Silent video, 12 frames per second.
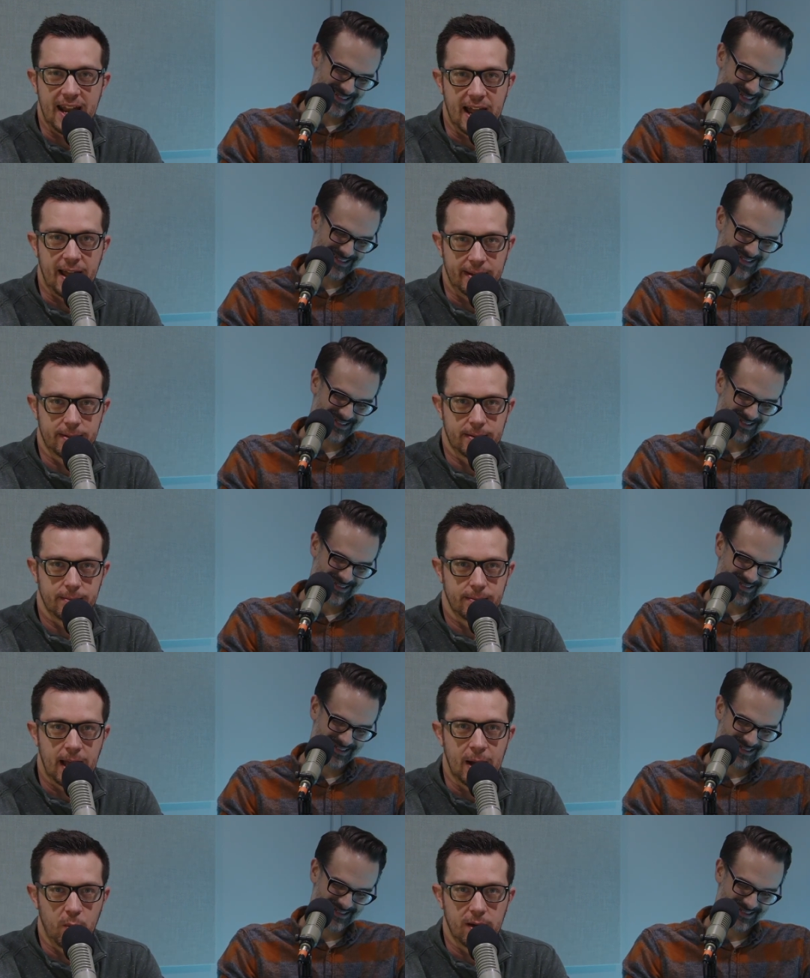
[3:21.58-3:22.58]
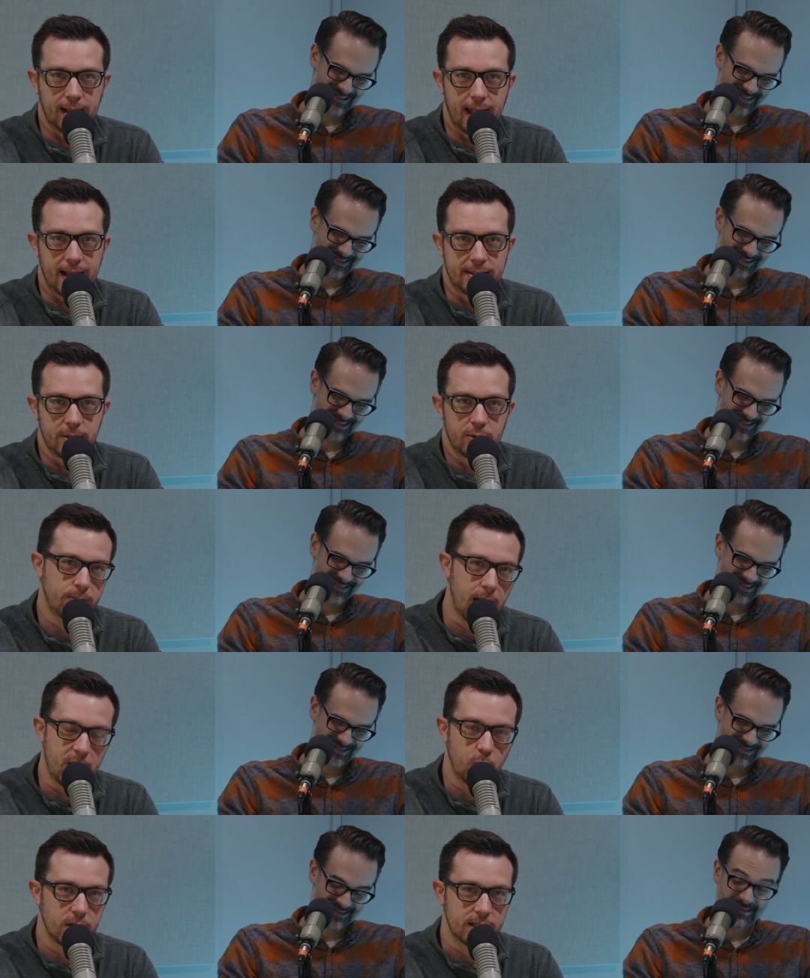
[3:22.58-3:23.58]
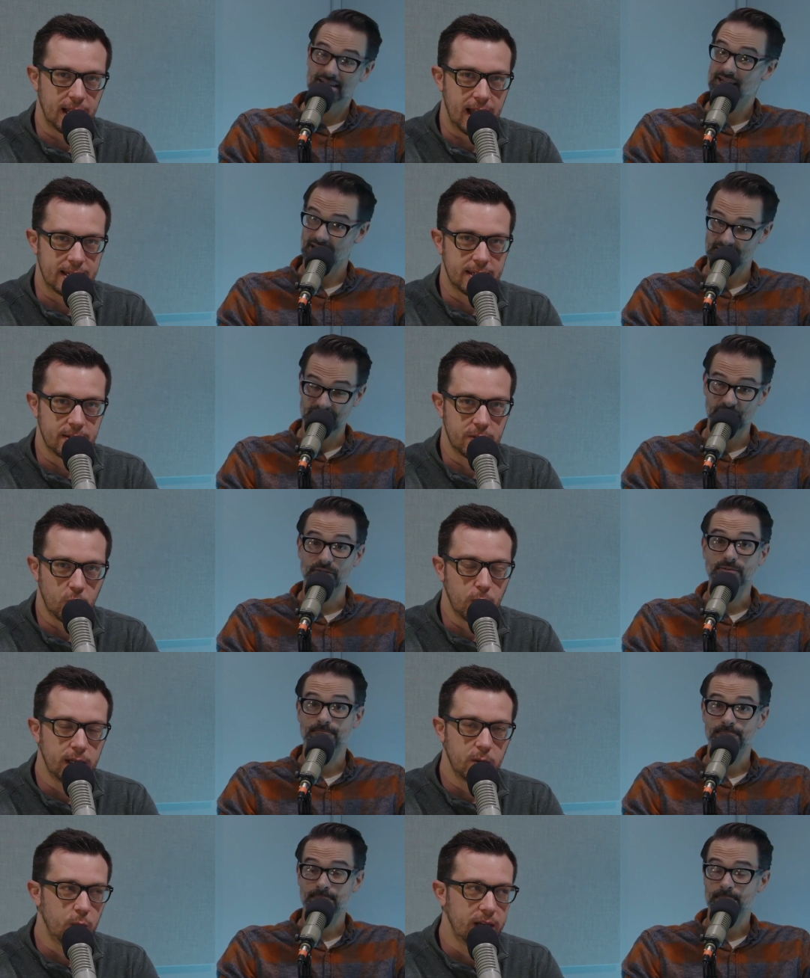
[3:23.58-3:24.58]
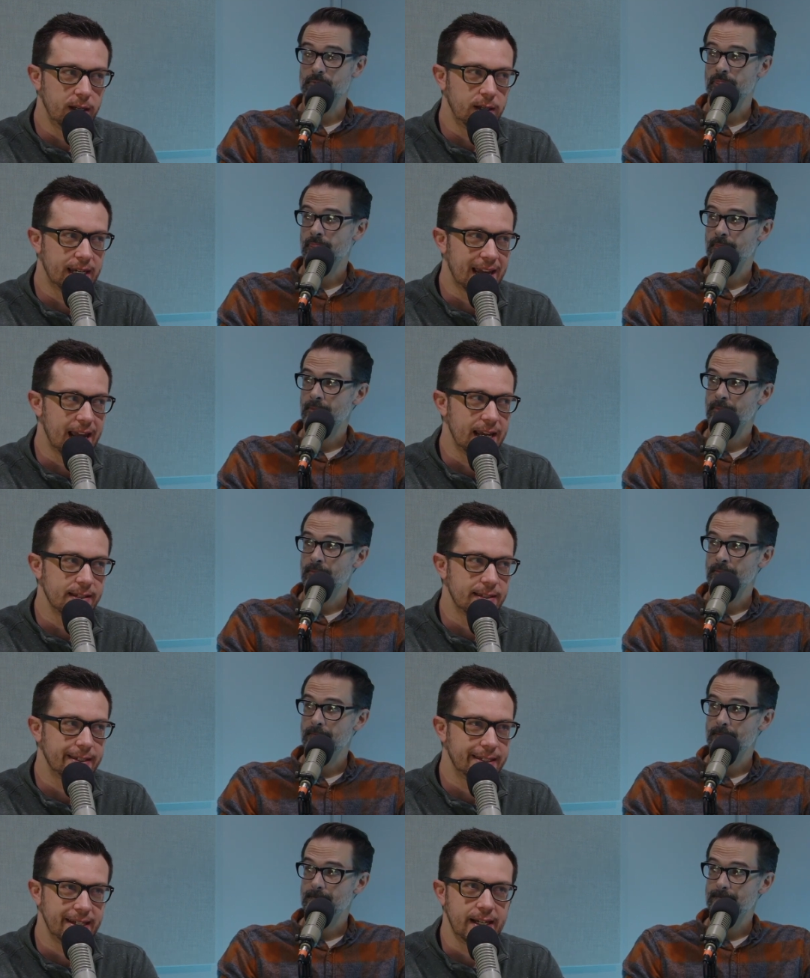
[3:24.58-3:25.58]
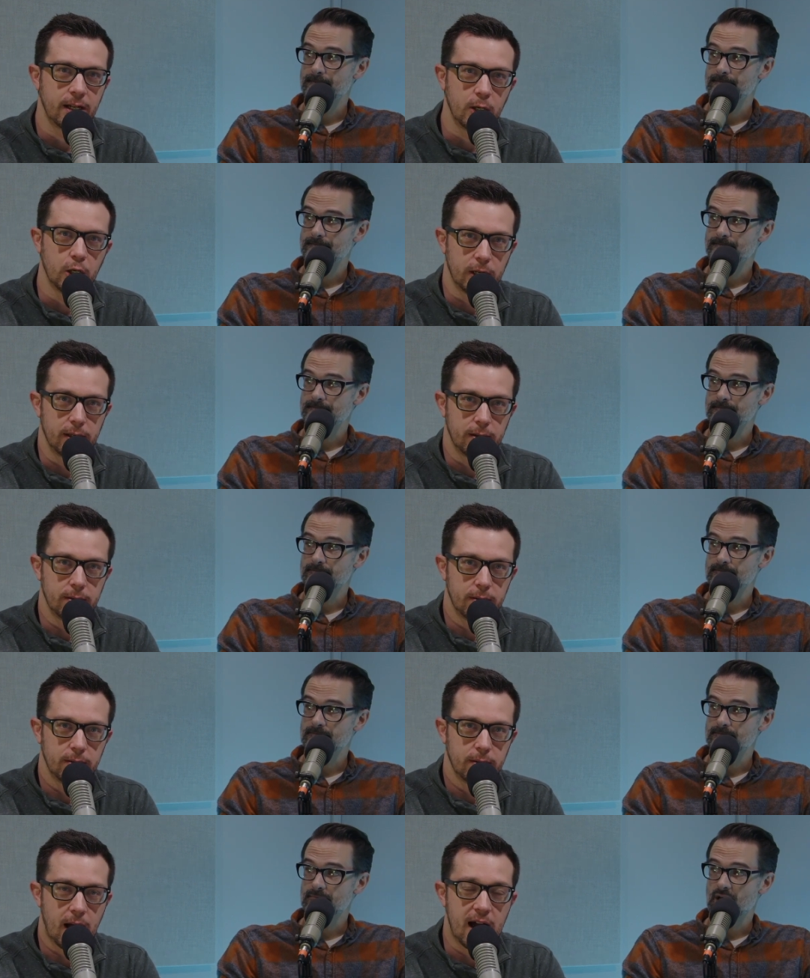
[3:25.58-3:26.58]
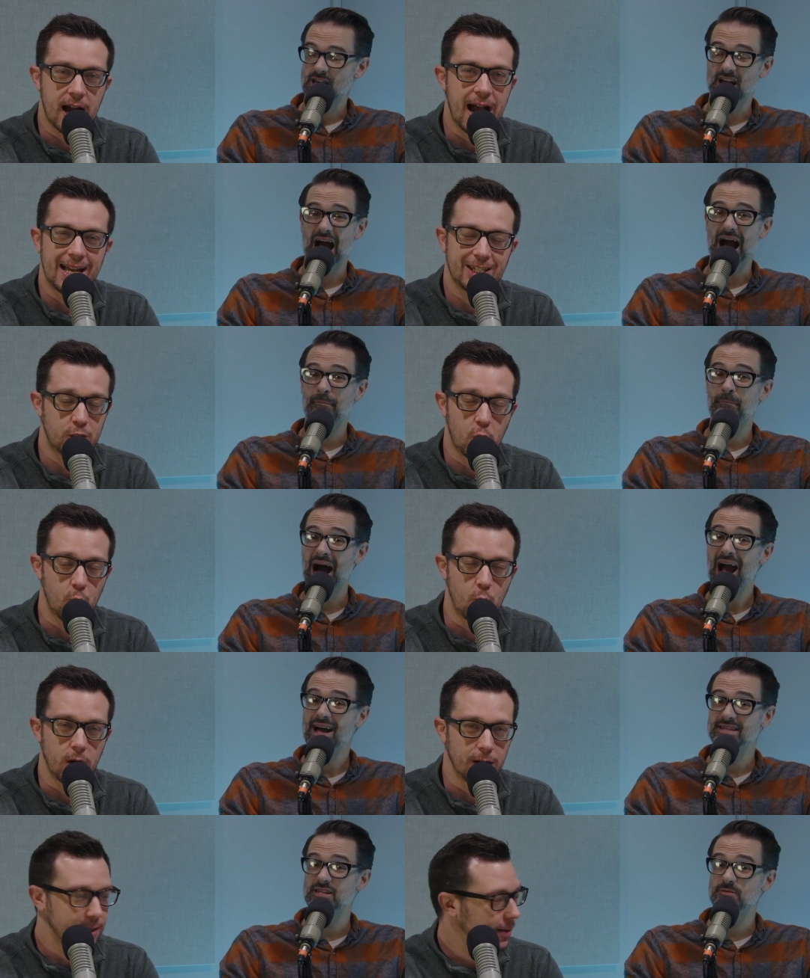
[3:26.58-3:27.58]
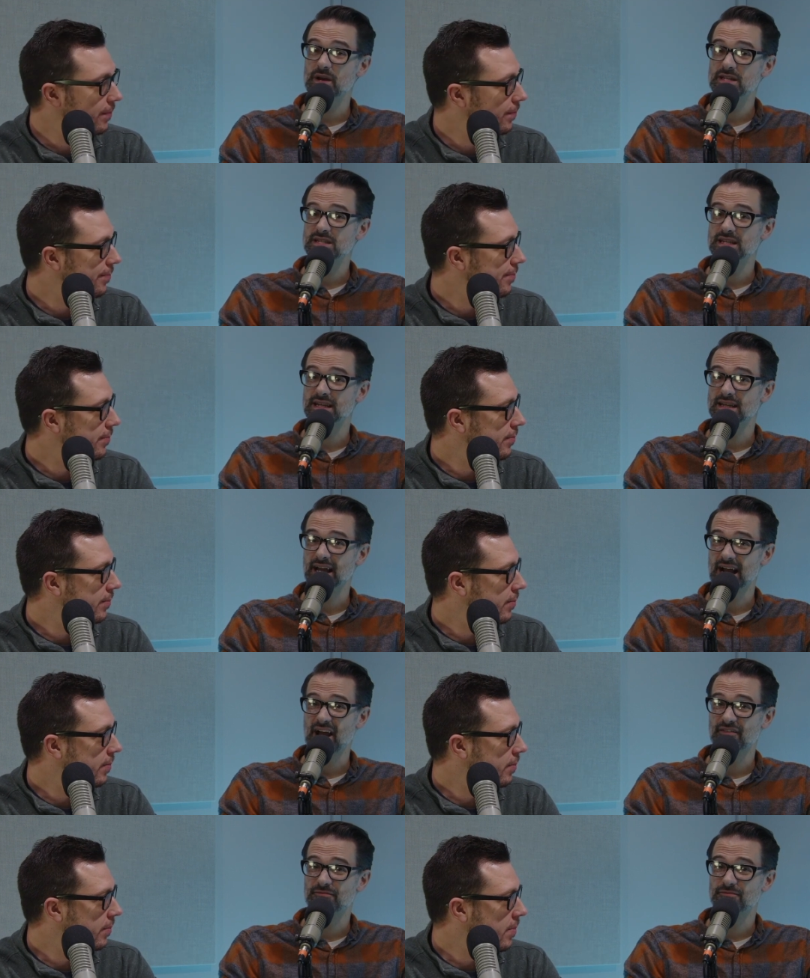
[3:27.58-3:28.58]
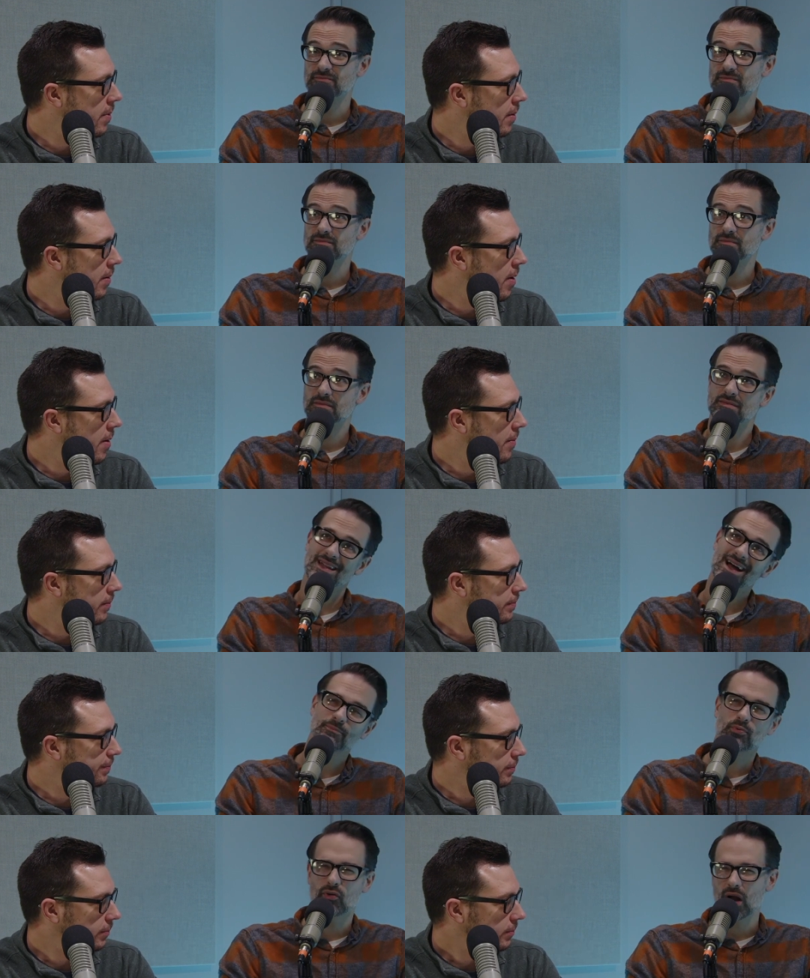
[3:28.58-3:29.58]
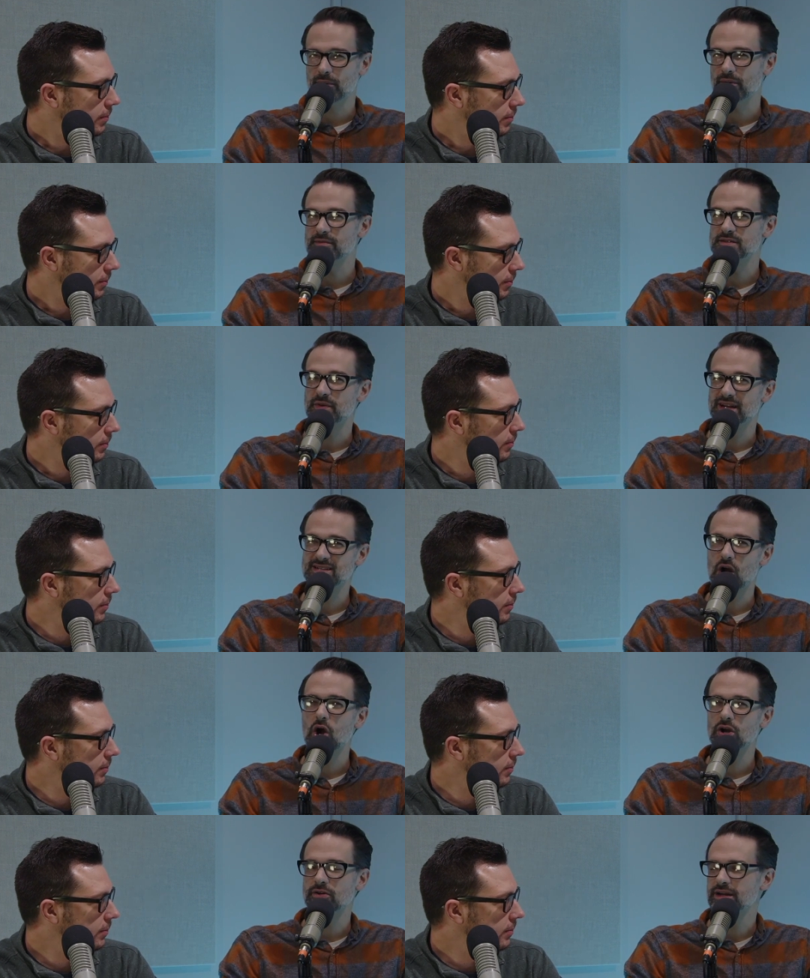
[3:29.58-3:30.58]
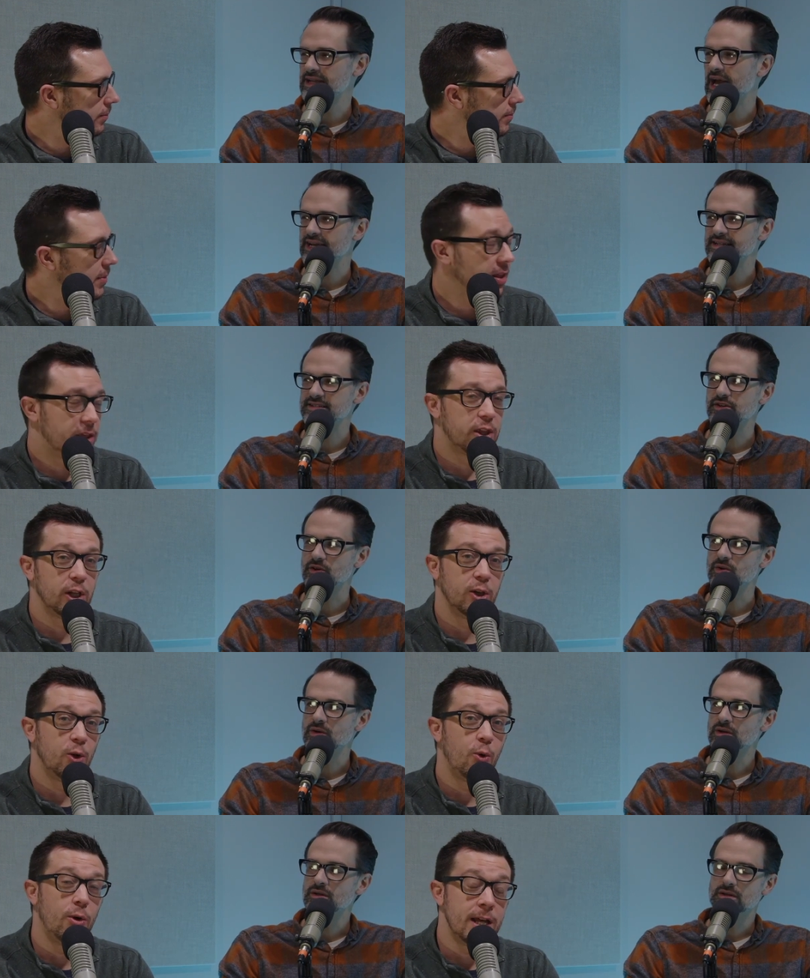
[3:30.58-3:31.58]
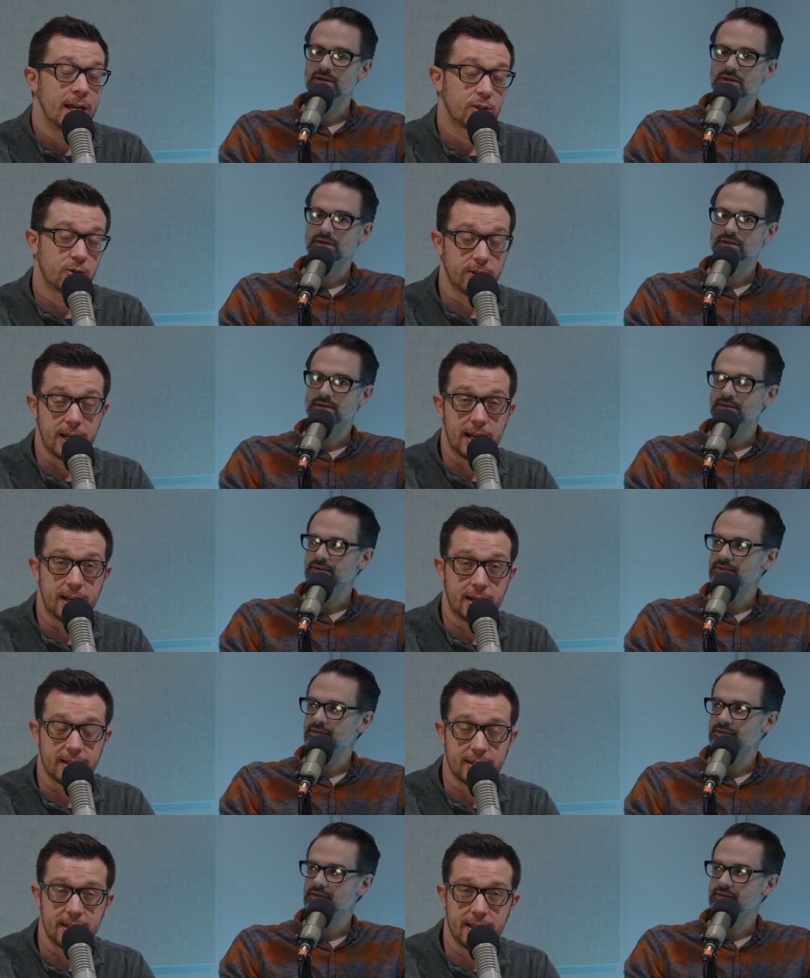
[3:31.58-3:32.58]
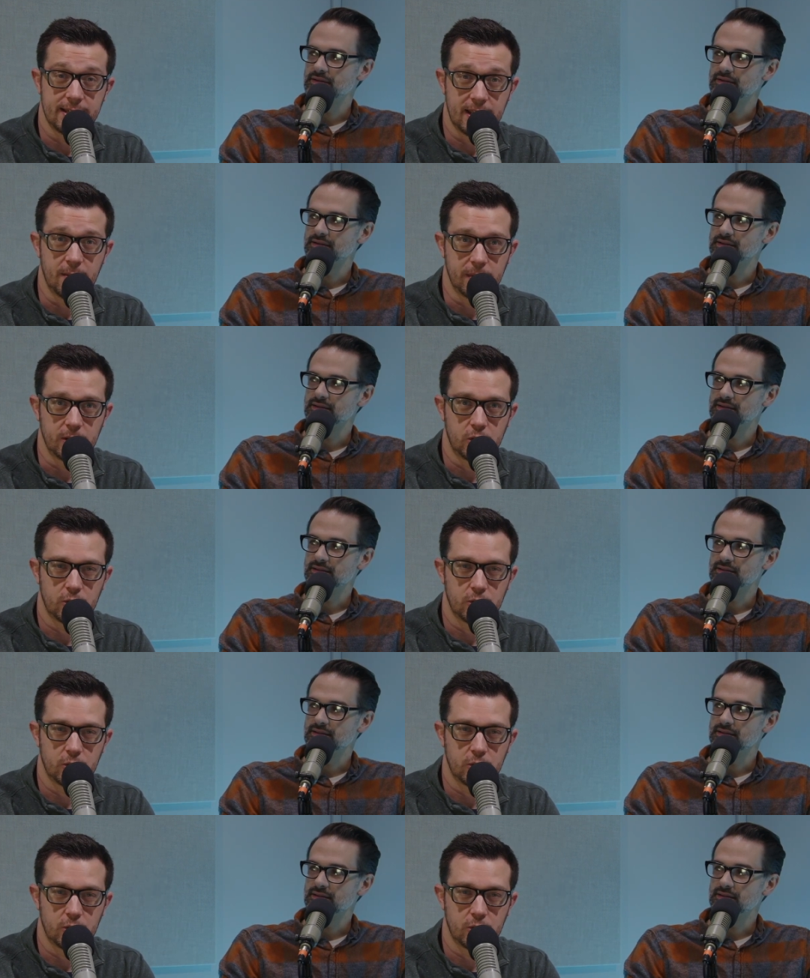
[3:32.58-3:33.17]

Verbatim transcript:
Speaker 1: eyes. I wear glasses. Ryan wears glasses. I do. We we can't see good. Our I, eyes don't. My work. eyes,
Speaker 2: especially, like I have not problems, but it's harder at night
Speaker 1: too. The Lord has created us in His image,